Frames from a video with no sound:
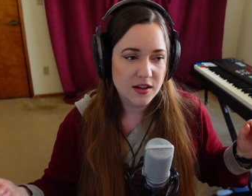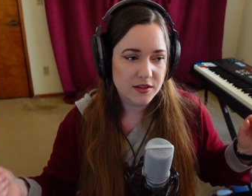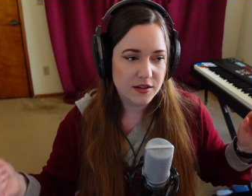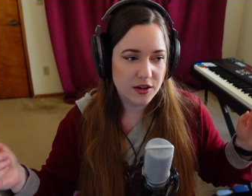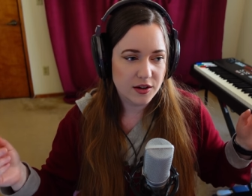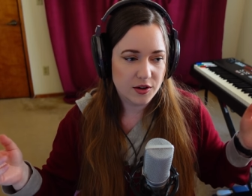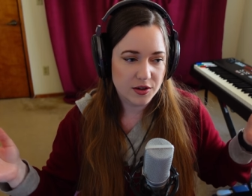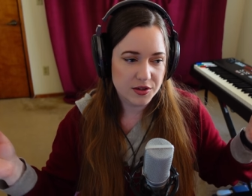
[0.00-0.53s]

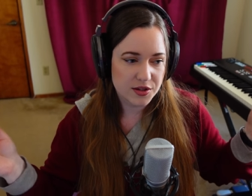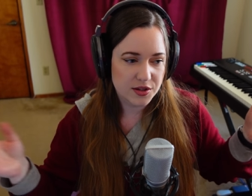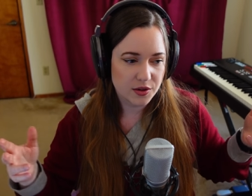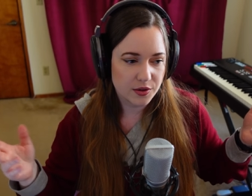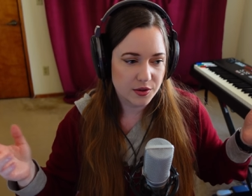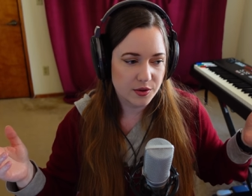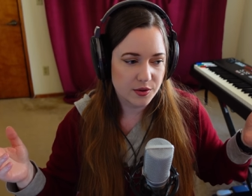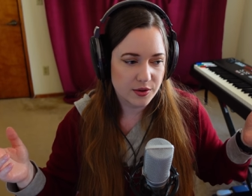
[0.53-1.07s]
They
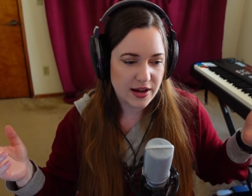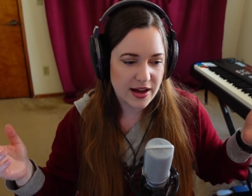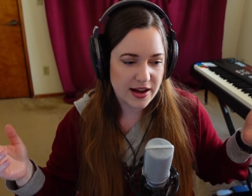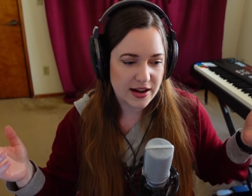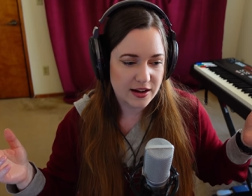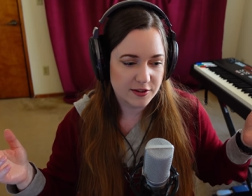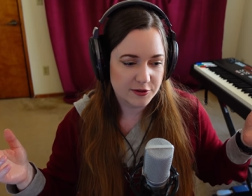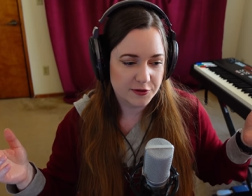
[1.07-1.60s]
also
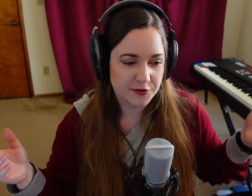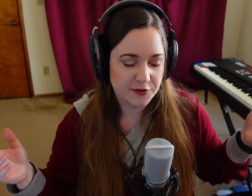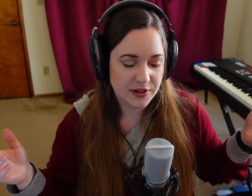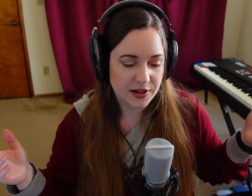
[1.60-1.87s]
have